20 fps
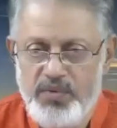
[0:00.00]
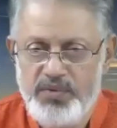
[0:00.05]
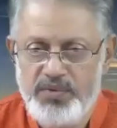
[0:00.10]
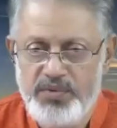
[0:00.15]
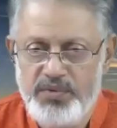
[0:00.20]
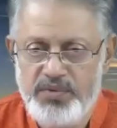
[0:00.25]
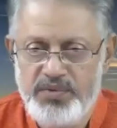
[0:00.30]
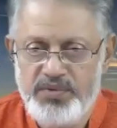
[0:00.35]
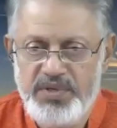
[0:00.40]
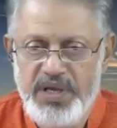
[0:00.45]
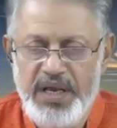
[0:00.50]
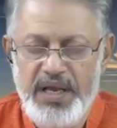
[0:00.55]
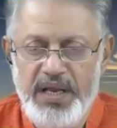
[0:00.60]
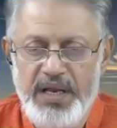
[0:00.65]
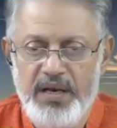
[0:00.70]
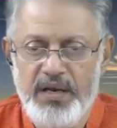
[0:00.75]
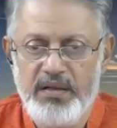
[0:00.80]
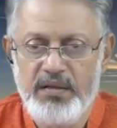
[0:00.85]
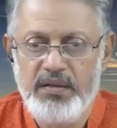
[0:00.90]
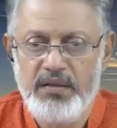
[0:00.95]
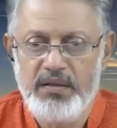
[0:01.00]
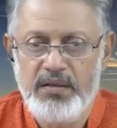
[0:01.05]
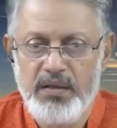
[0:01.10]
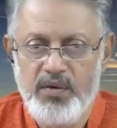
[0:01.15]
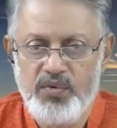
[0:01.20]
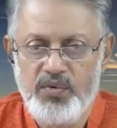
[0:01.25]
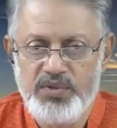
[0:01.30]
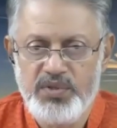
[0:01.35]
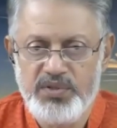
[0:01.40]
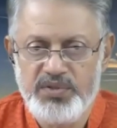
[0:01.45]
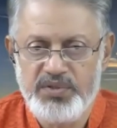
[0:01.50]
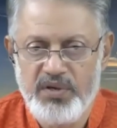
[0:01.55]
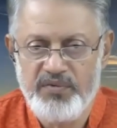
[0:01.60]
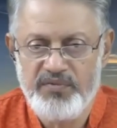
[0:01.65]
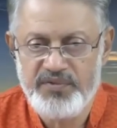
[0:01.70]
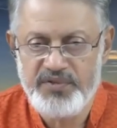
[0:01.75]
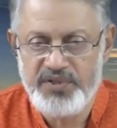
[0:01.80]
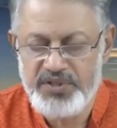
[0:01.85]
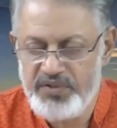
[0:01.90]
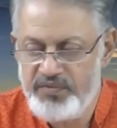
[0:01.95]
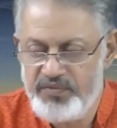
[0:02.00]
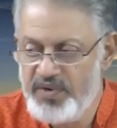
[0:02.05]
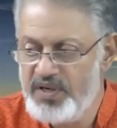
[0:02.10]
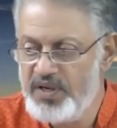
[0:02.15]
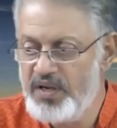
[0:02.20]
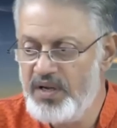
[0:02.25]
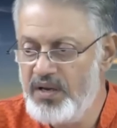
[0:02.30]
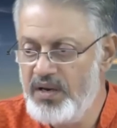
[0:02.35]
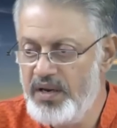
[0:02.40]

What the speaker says: have seen thousands of Shiva